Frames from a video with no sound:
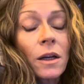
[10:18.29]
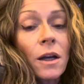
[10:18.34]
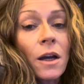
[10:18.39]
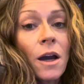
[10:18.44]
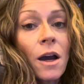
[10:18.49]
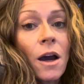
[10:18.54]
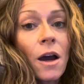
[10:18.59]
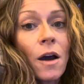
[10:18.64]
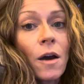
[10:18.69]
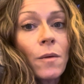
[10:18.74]

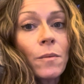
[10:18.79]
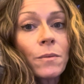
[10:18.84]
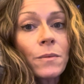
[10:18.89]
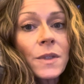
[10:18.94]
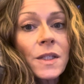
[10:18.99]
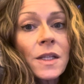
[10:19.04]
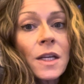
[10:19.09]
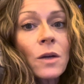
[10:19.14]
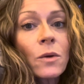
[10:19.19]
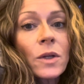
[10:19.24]

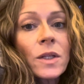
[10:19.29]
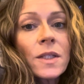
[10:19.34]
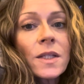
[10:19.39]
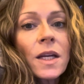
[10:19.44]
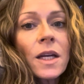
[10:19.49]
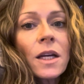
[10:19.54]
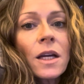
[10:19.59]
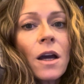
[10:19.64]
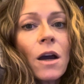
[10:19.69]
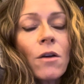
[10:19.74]

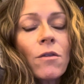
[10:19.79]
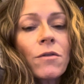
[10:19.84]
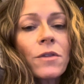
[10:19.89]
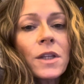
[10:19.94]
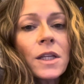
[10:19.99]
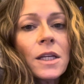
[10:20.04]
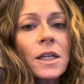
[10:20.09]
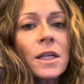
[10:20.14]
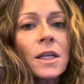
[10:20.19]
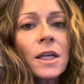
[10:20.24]
sequencing of
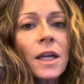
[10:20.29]
the